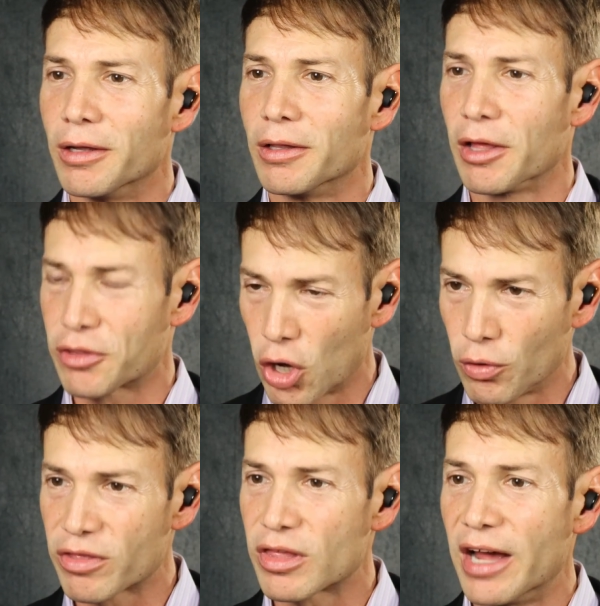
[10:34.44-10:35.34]
"Let's go
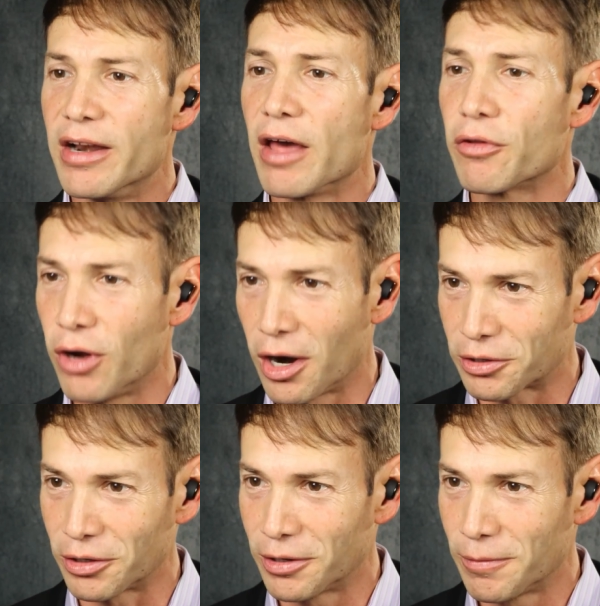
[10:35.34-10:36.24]
to another
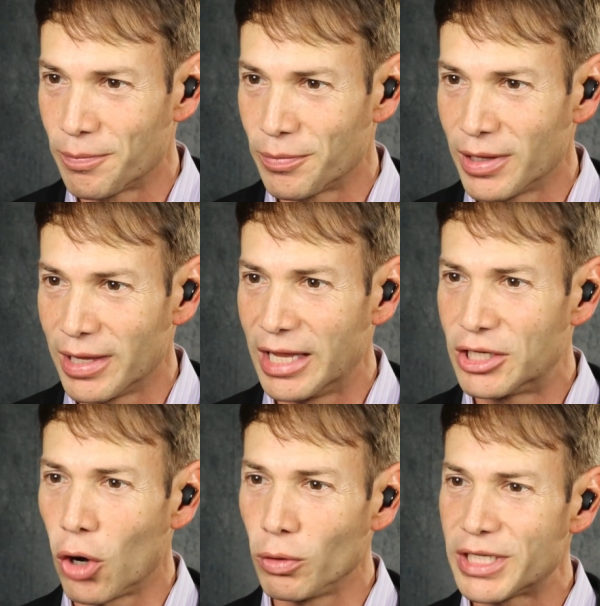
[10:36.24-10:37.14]
doctor, and
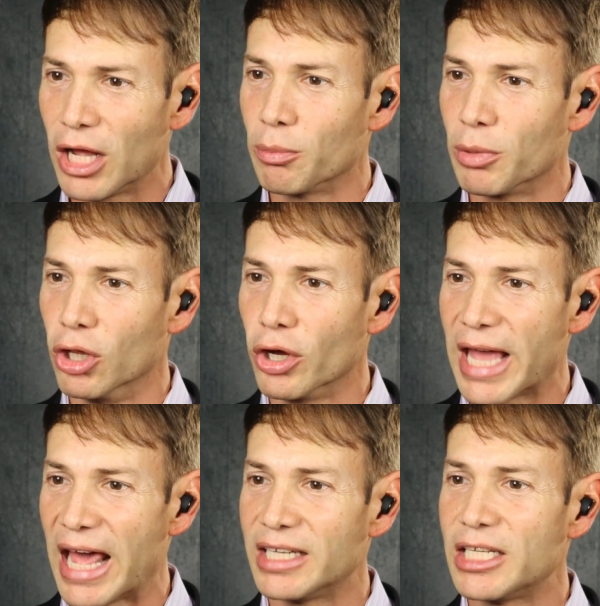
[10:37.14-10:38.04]
don't tell him to look
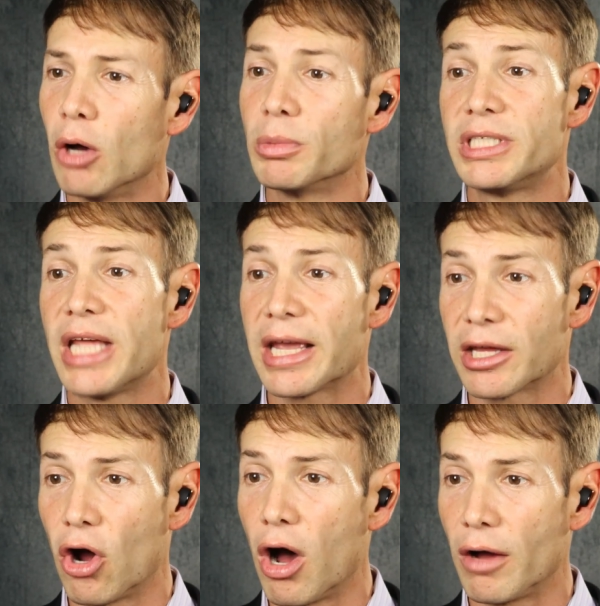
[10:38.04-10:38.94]
at it. Tell him to take
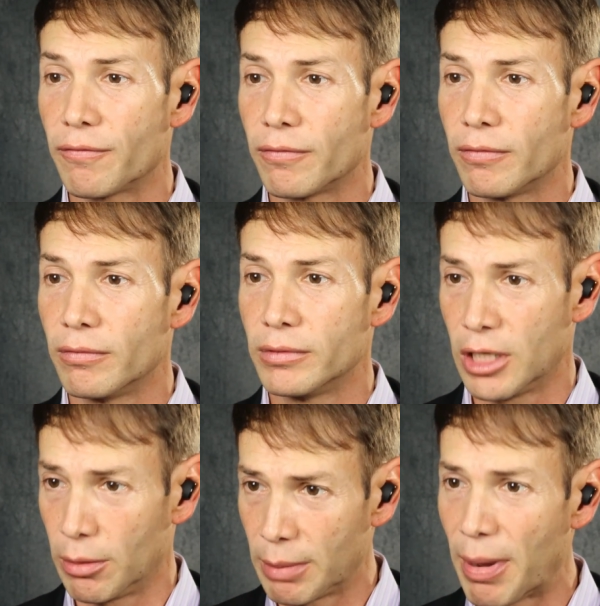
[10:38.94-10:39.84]
it off. Tell him to